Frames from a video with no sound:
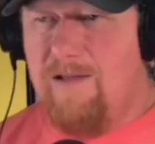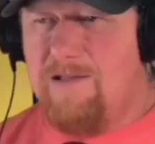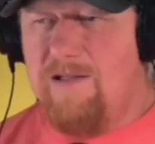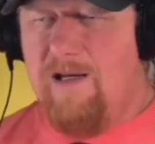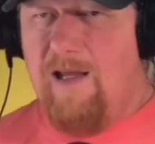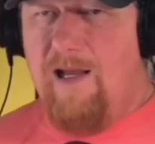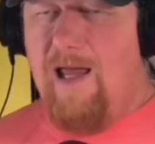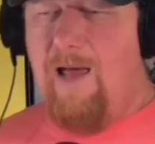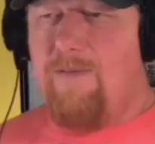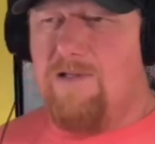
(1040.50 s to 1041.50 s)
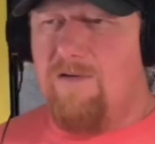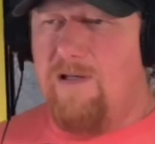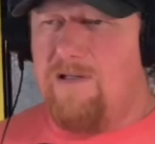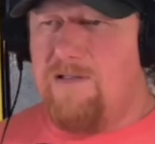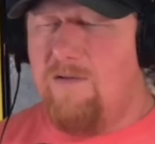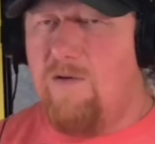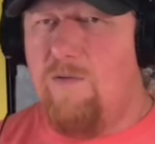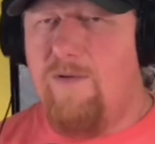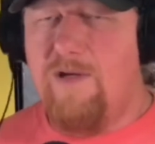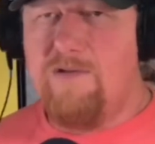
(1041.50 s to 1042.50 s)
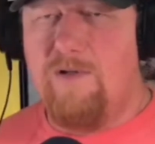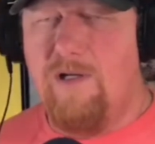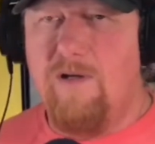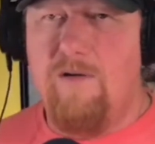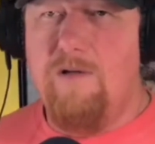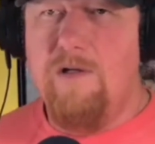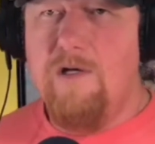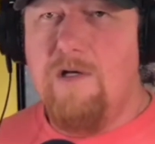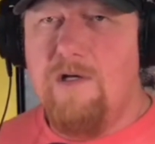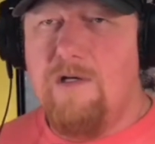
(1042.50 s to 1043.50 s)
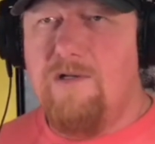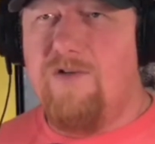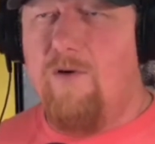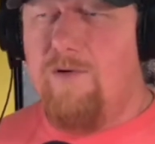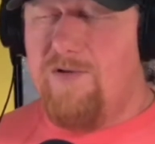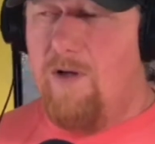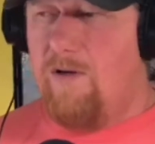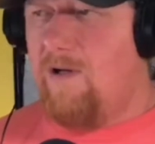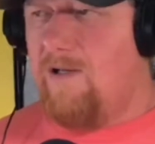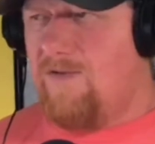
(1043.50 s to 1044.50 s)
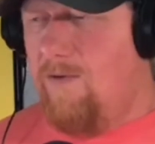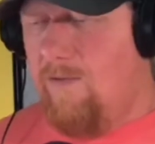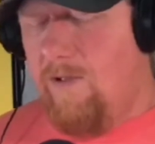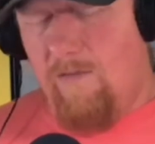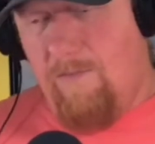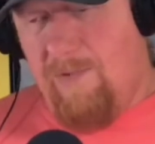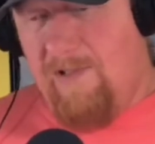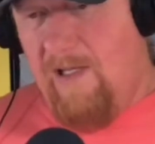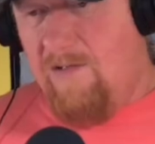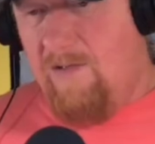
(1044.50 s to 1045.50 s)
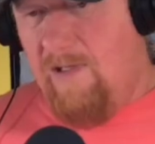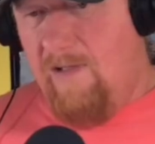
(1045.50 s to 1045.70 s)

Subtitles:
And it kind of happens, right? You just don't know where things are going to go. So it's all great. So, potentially,